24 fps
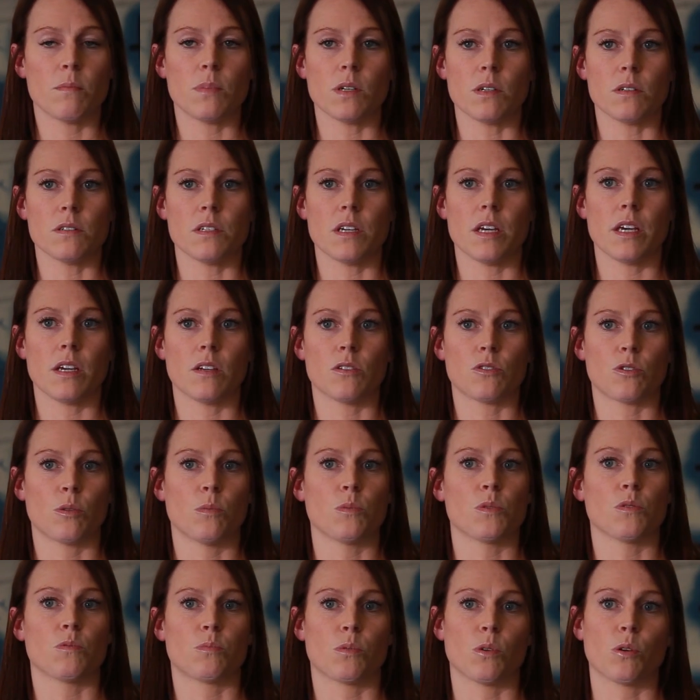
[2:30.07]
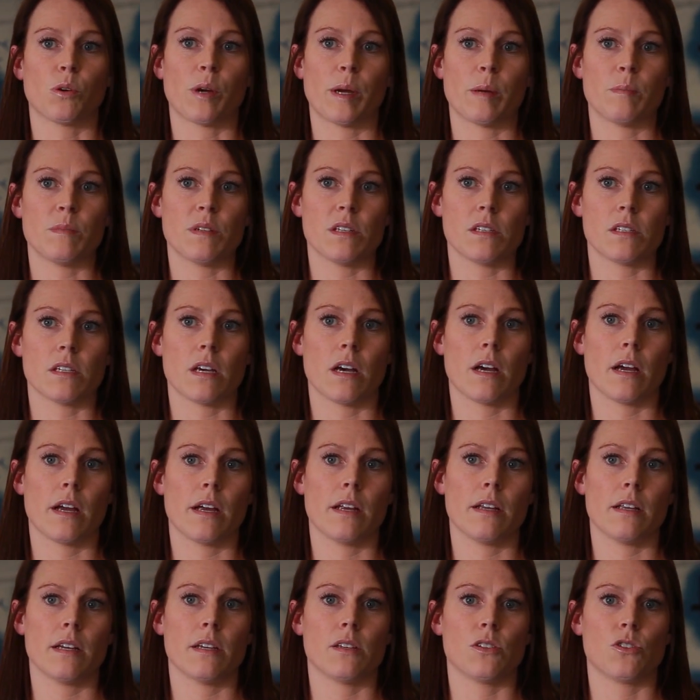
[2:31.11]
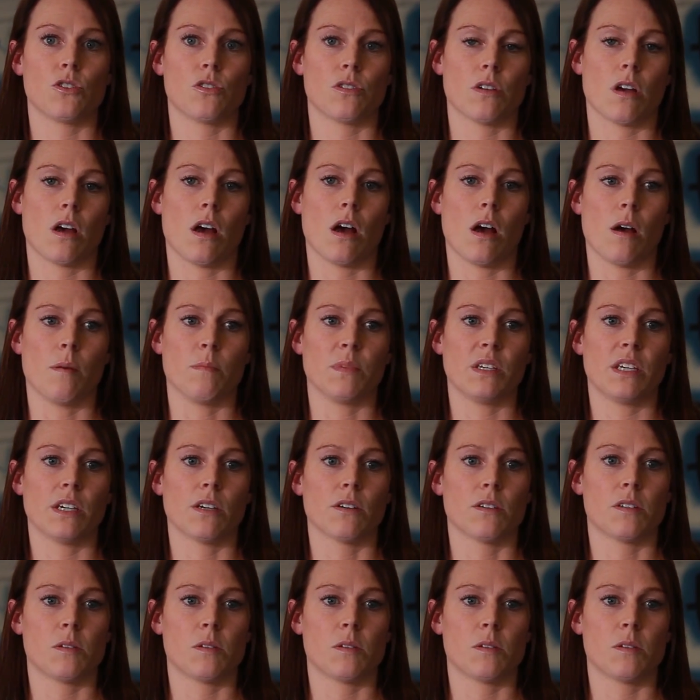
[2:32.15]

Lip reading: building in terms of program design is geared